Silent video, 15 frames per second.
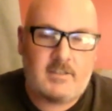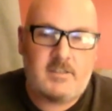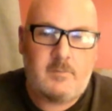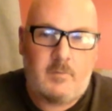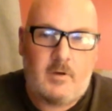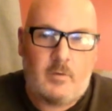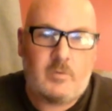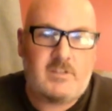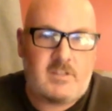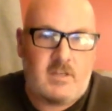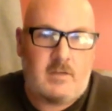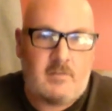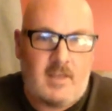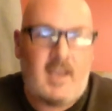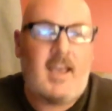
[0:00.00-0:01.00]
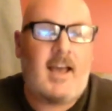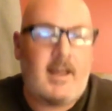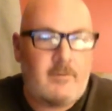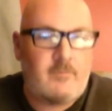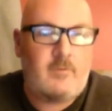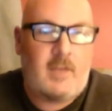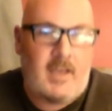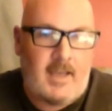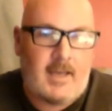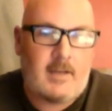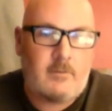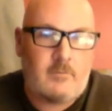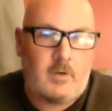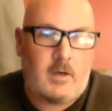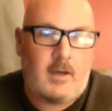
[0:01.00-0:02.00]
Because it was they had
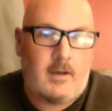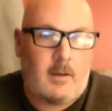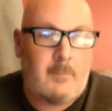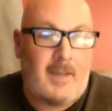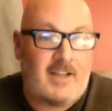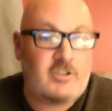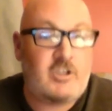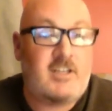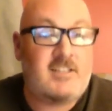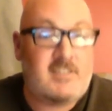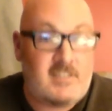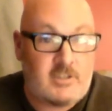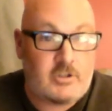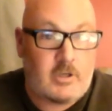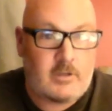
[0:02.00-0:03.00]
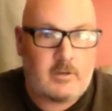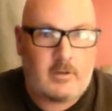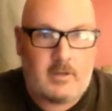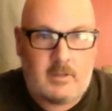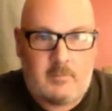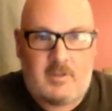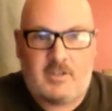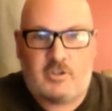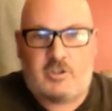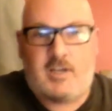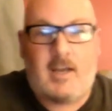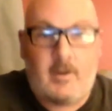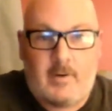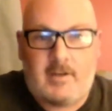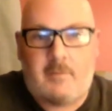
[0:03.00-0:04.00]
a match against each other, and me and
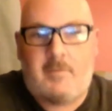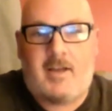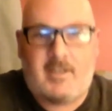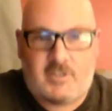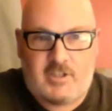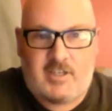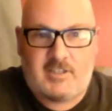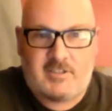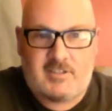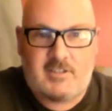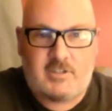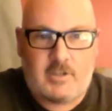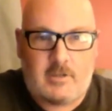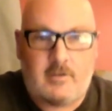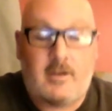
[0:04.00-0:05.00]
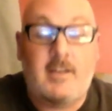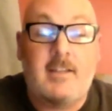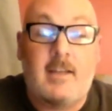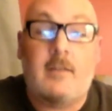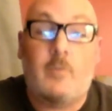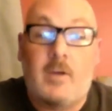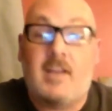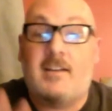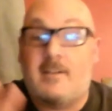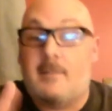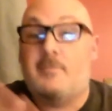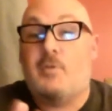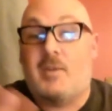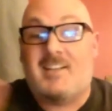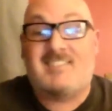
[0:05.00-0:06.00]
Shadow had a match against each other, and then we
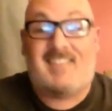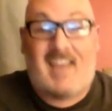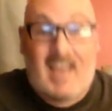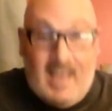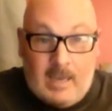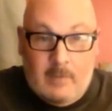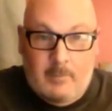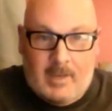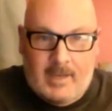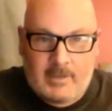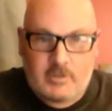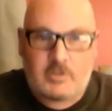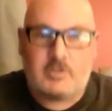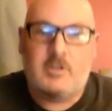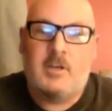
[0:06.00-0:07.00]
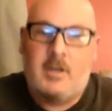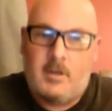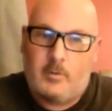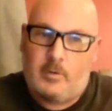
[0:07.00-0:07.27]
ended up doing a tag match